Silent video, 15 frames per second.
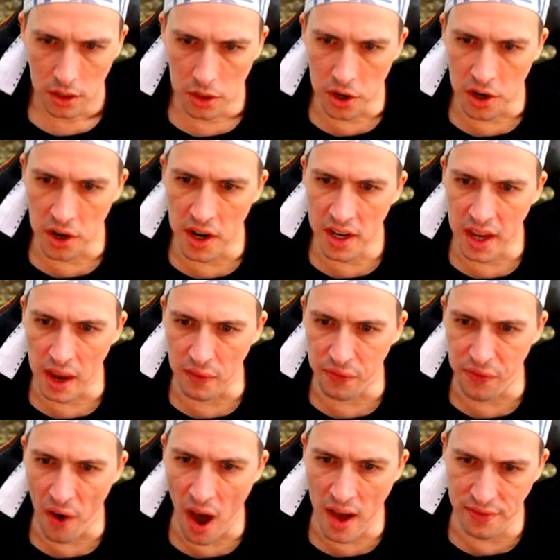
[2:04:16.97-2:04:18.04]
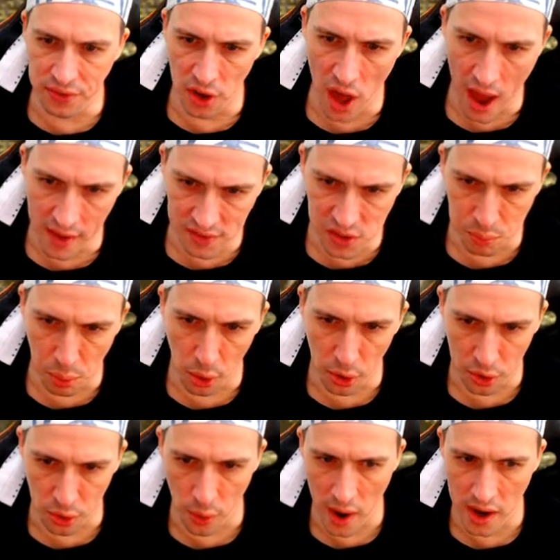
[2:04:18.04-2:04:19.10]
You're going to get 5 lives per
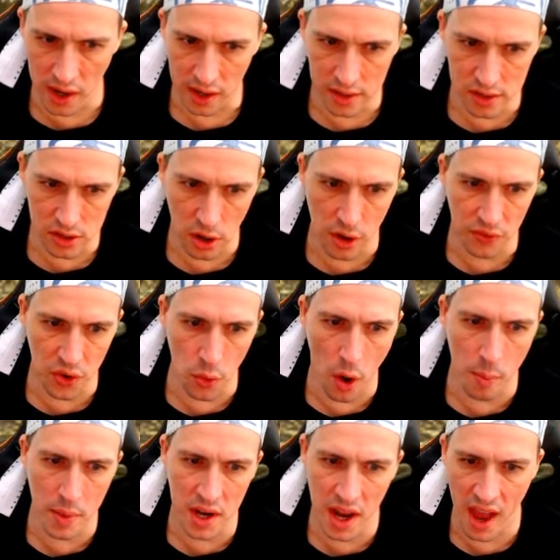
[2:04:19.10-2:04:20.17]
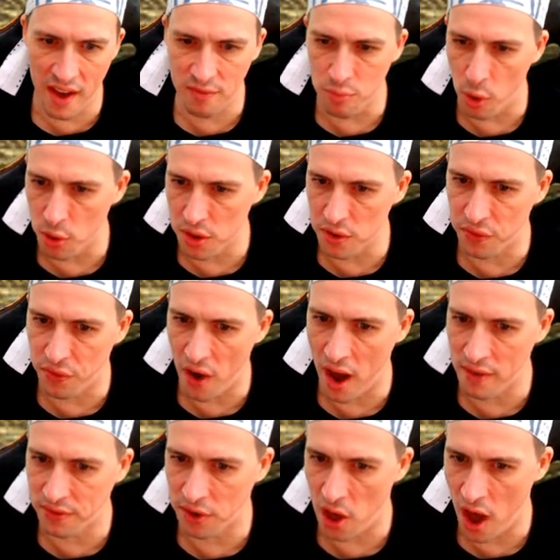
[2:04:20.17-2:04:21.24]
credit. So if you want me to have more than
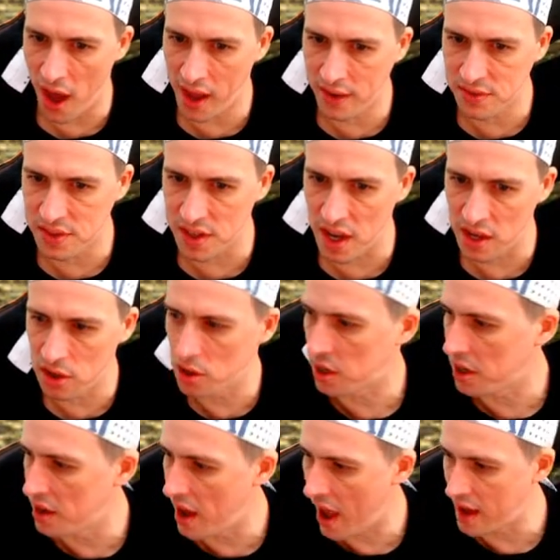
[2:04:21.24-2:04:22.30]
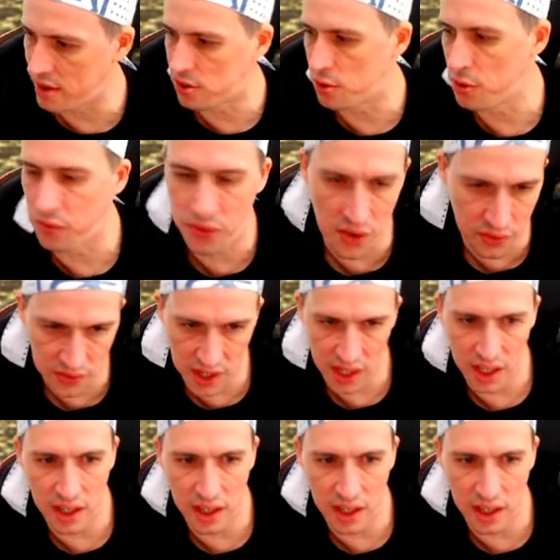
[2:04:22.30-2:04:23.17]
5 lives, then you can add 250.